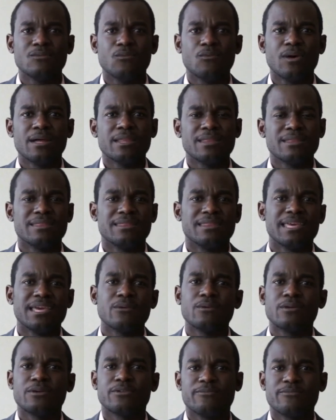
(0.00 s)
what
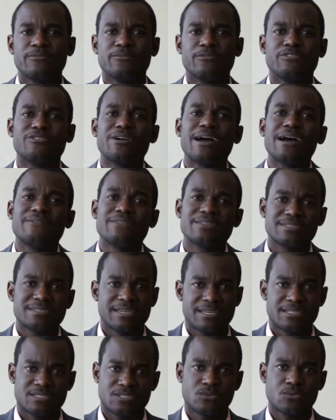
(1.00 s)
they will
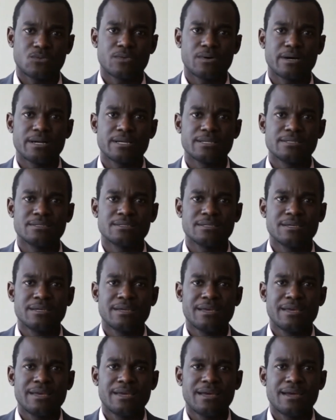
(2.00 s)
gravitate towards
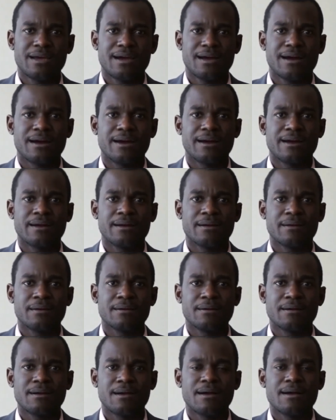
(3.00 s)

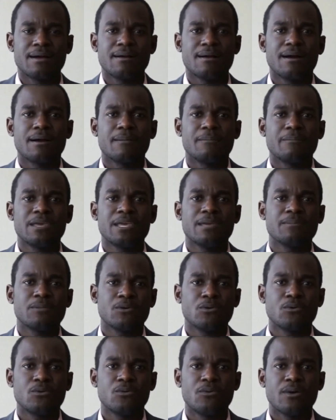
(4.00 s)
are
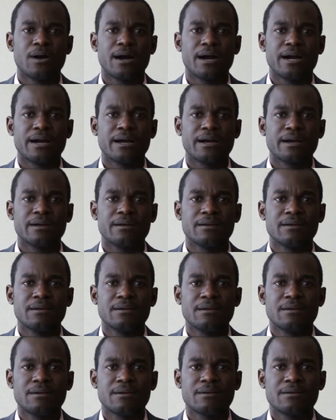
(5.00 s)
people who are
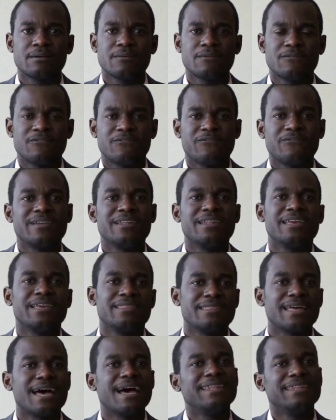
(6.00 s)

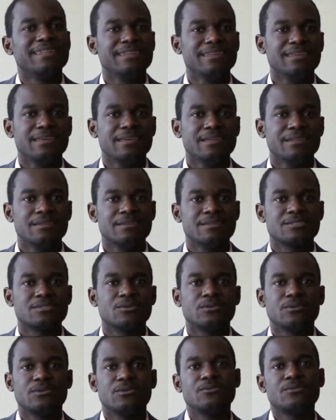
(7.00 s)
filling that need.
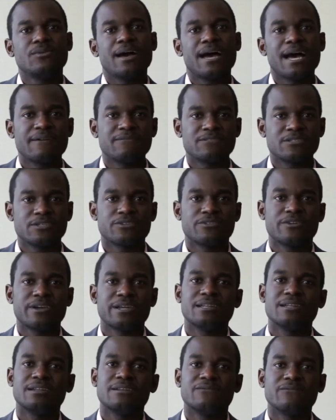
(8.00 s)
So you have to
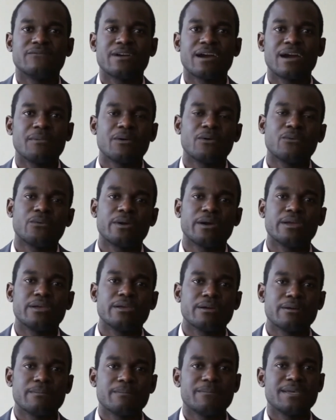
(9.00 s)
create an environment where
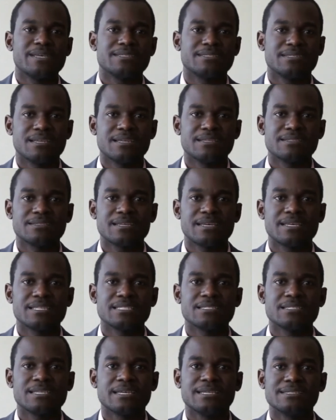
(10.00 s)
your business
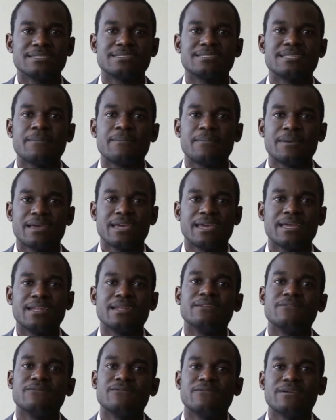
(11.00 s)
is stepping
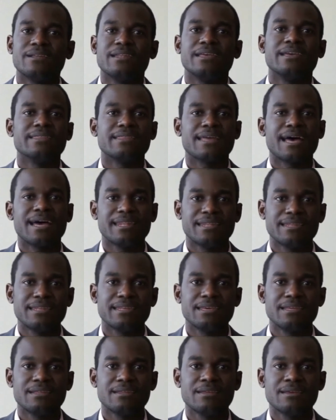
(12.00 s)
in and filling that
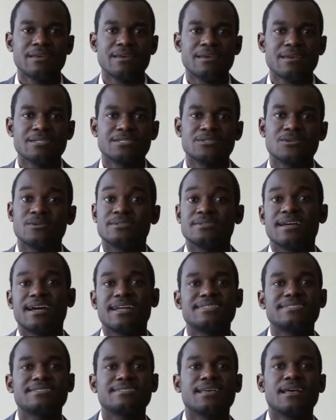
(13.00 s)
need. So it's
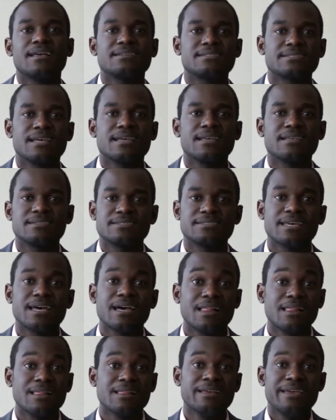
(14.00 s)
not sell, sell,
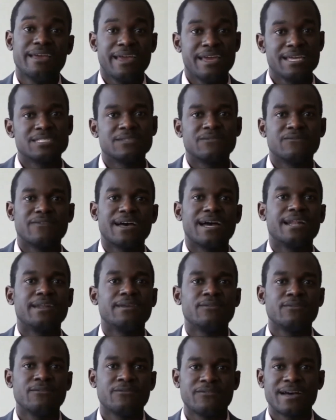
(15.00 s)
sell, it's
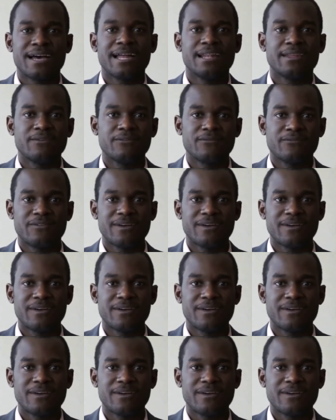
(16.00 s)
value, value,